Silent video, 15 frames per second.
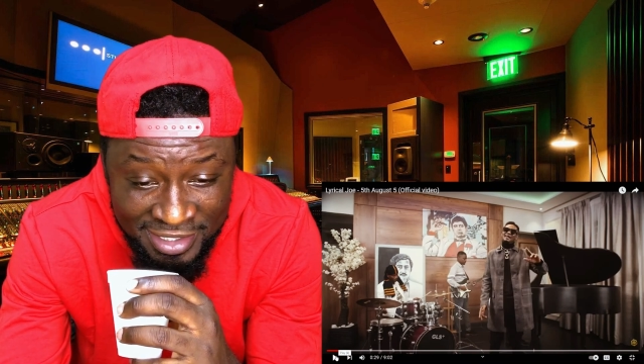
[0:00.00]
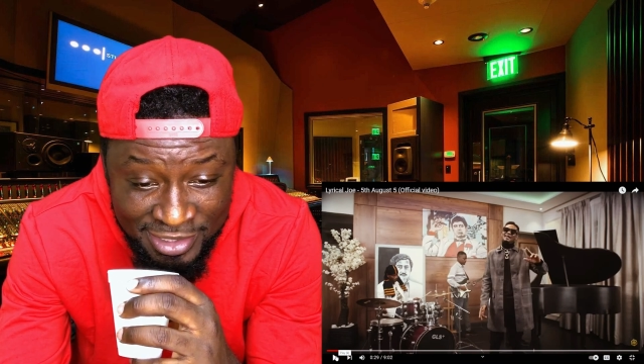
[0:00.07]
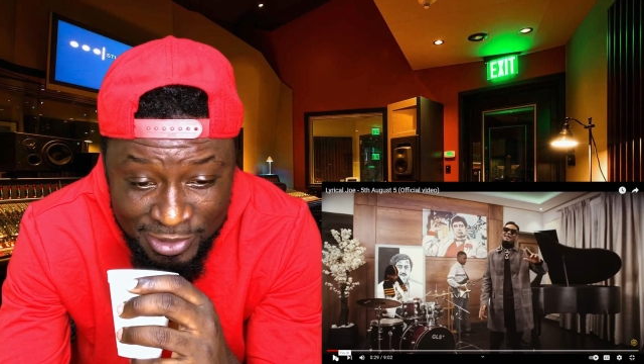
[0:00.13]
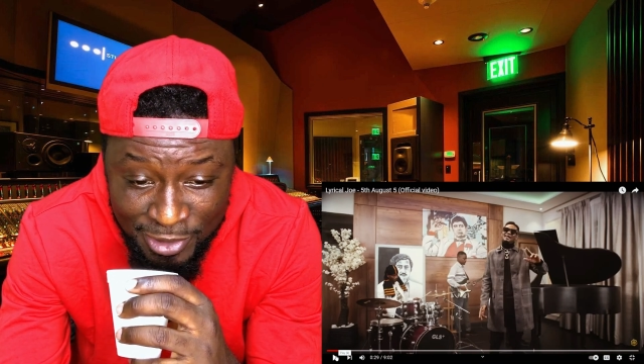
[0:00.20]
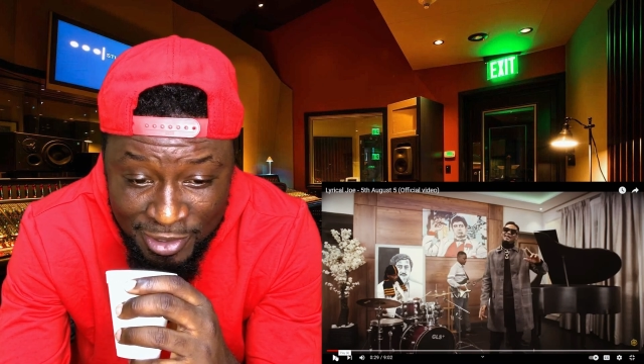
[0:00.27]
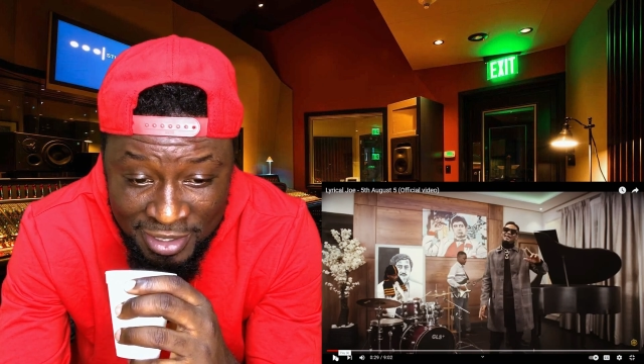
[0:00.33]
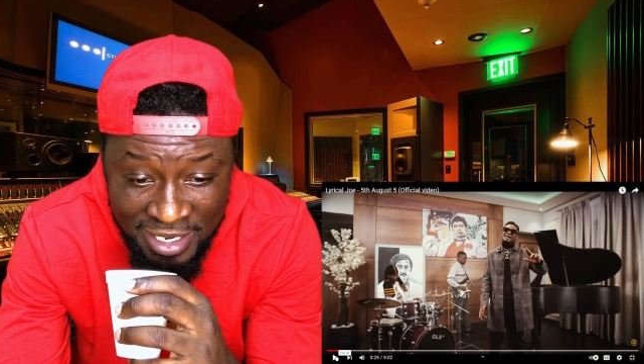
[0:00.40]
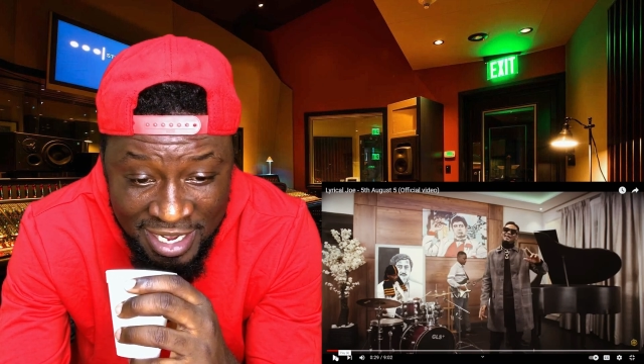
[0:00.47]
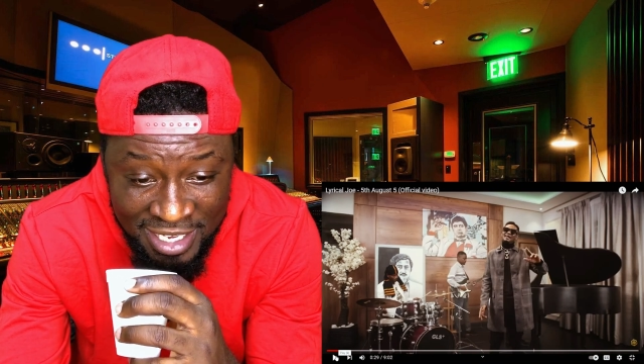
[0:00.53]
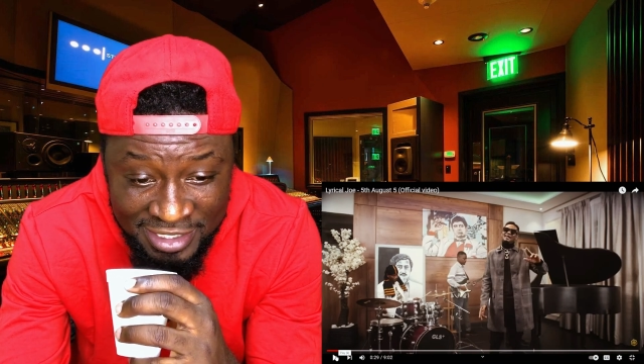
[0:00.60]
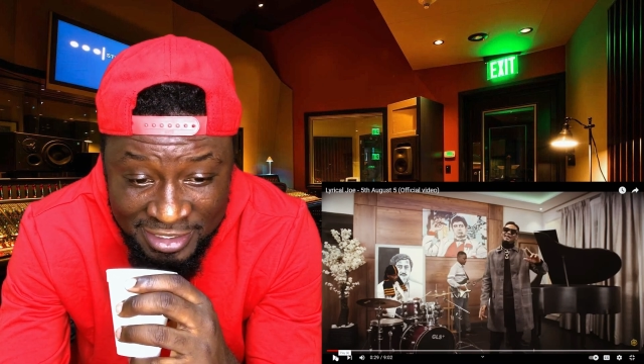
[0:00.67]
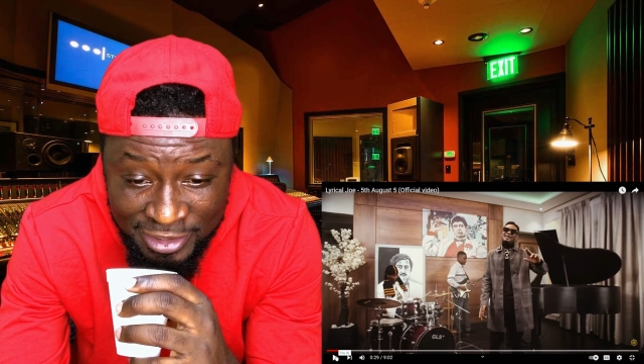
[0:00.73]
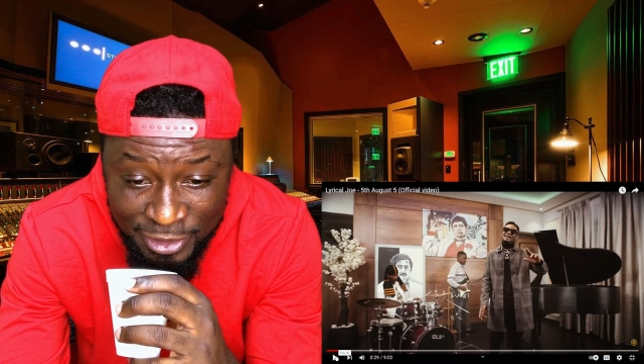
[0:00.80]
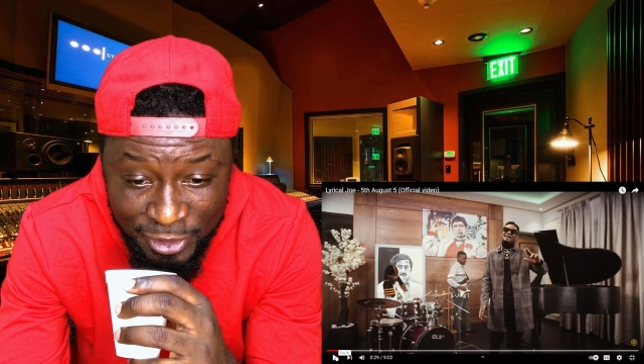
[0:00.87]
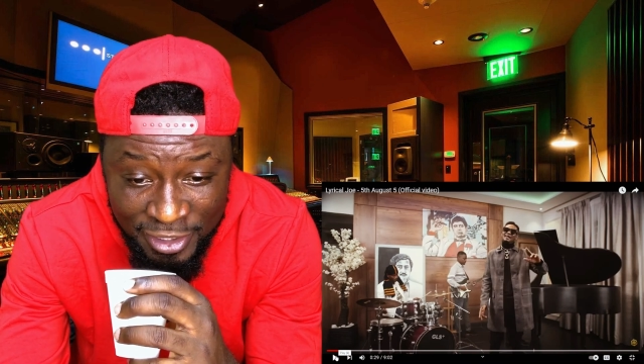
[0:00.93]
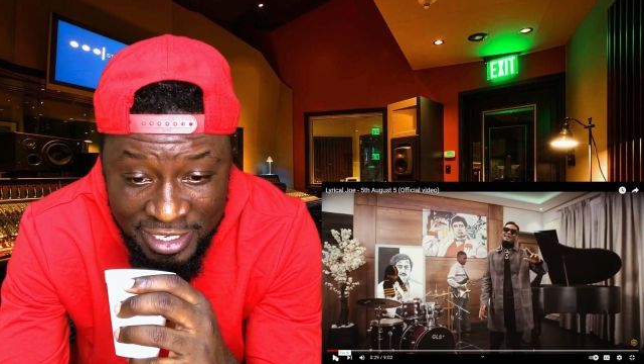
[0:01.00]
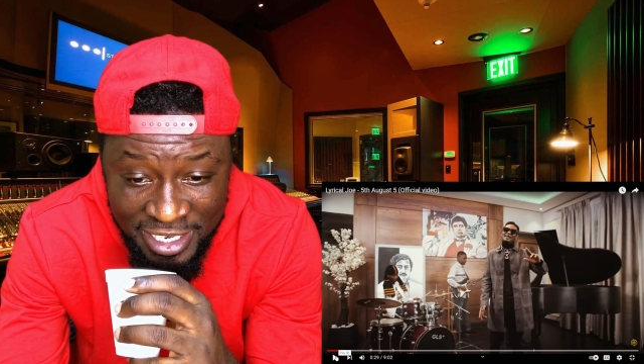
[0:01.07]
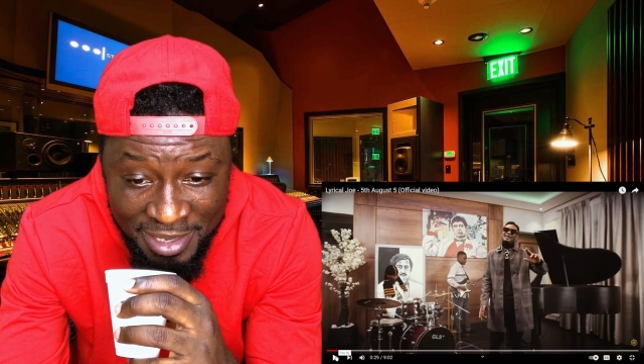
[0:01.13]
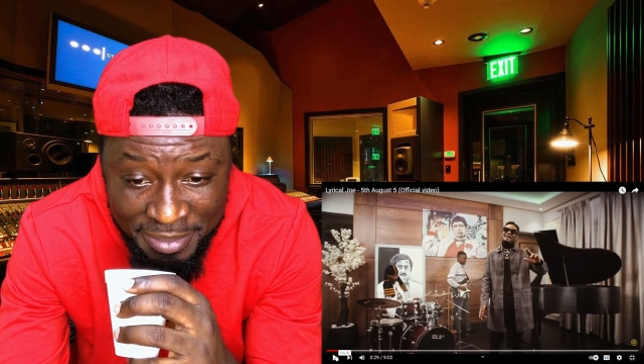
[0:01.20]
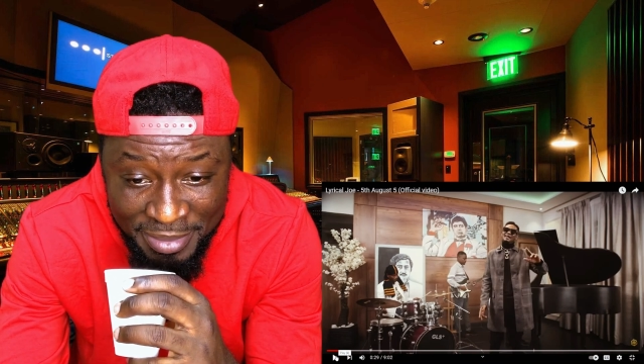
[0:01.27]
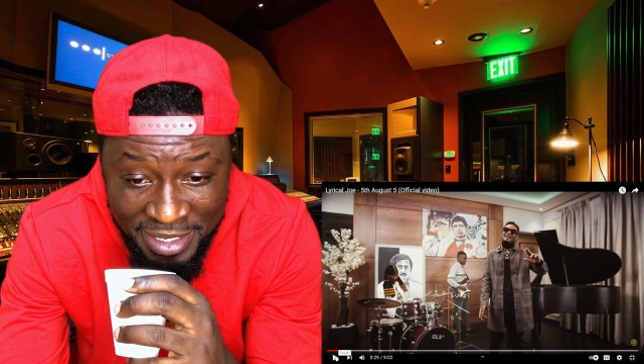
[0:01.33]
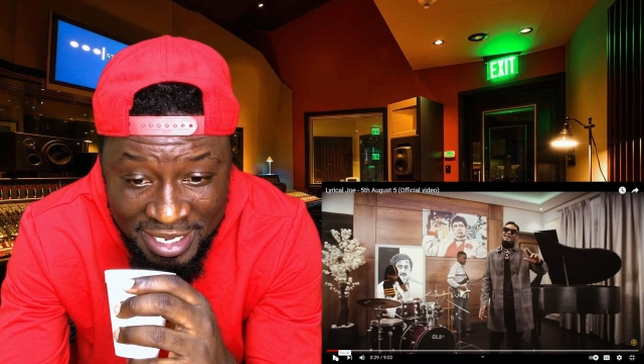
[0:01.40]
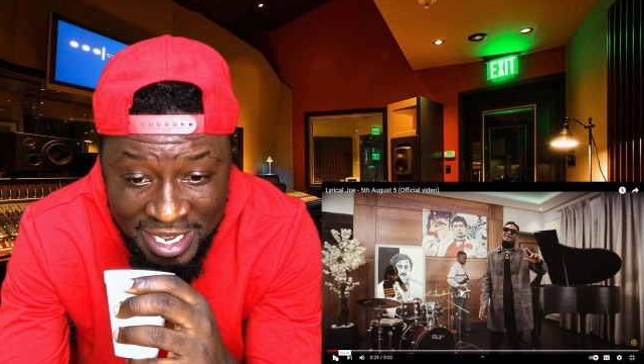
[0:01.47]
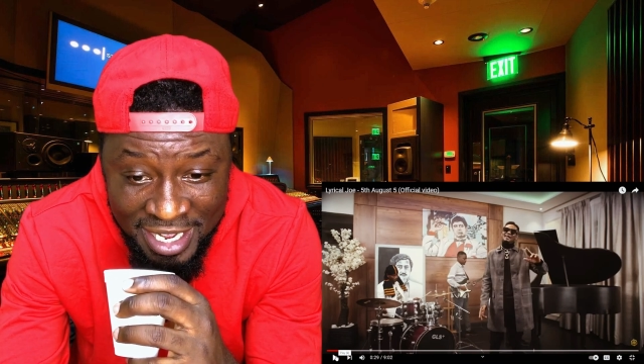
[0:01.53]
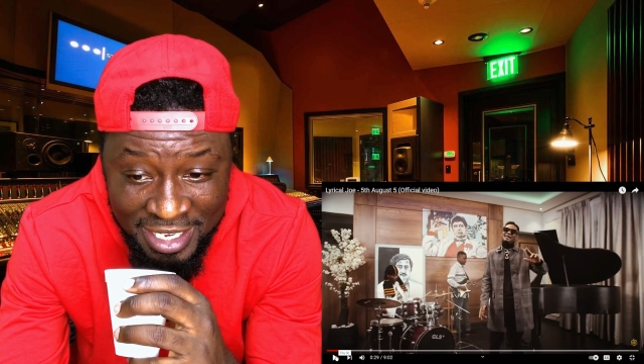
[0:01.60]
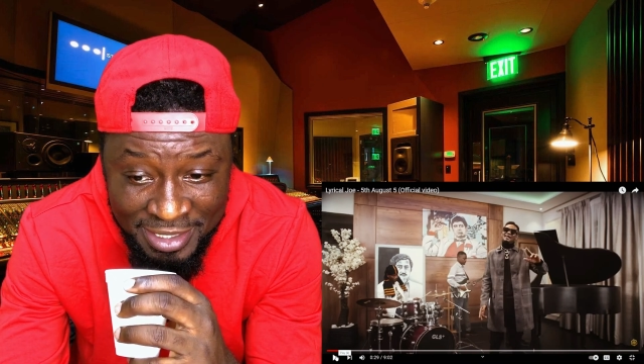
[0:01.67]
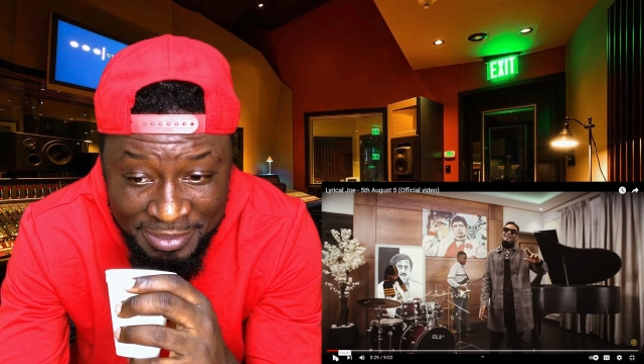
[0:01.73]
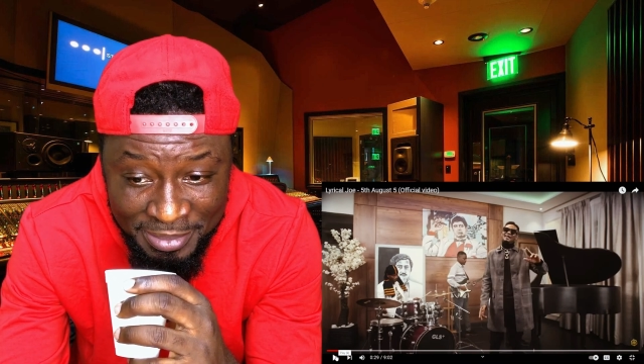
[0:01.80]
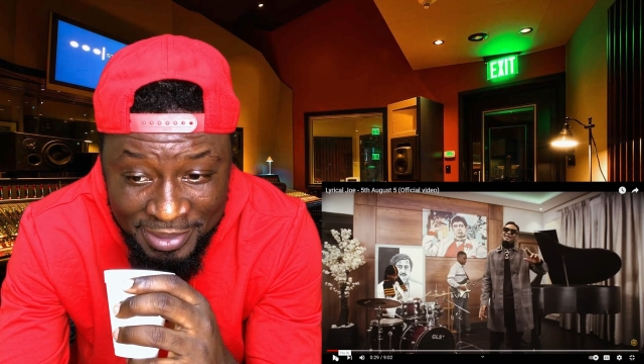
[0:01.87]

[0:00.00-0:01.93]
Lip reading: song has not yet begun,